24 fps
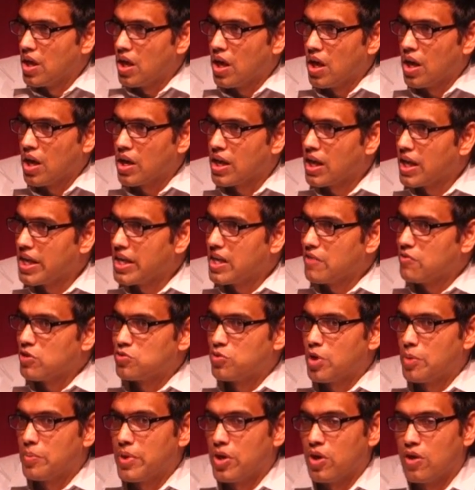Kalina
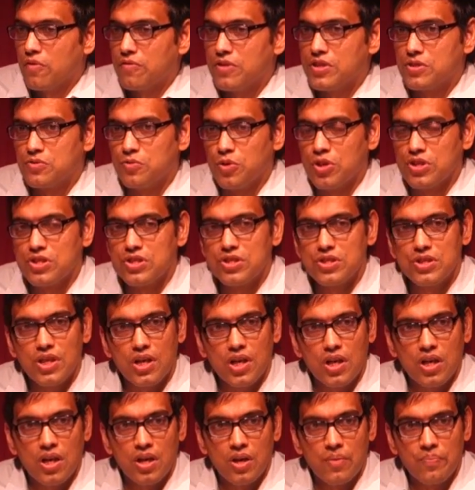was where my office was.
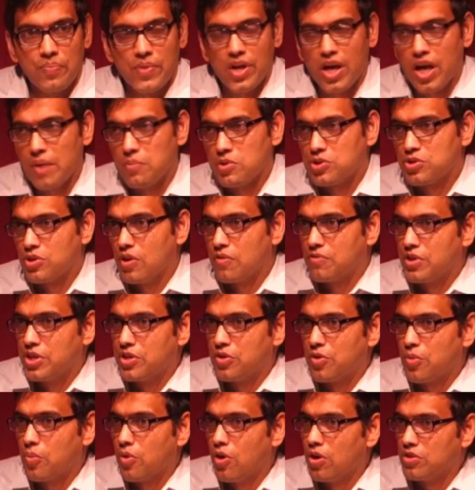I'm a software
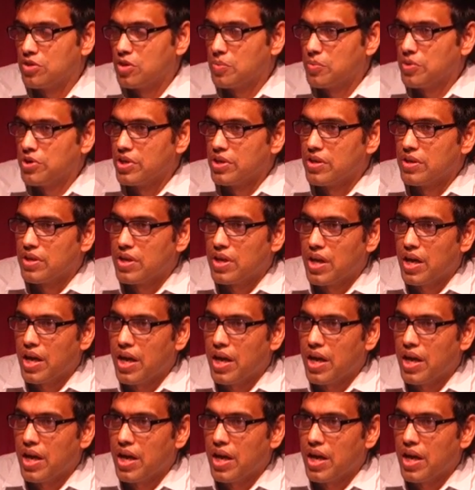entrepreneur,